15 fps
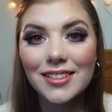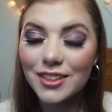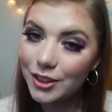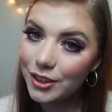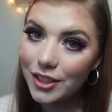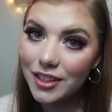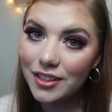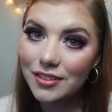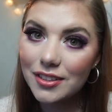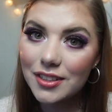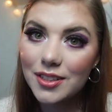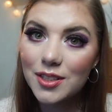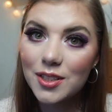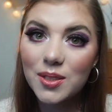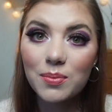enjoyed
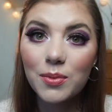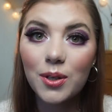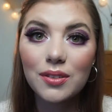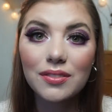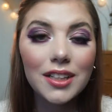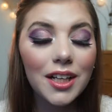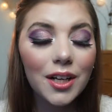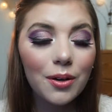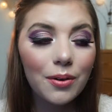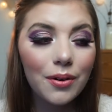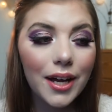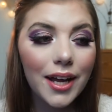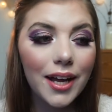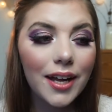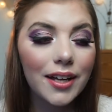this small video,
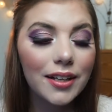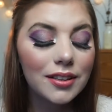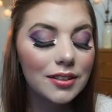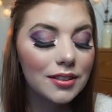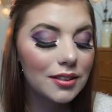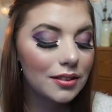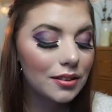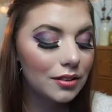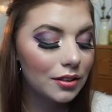and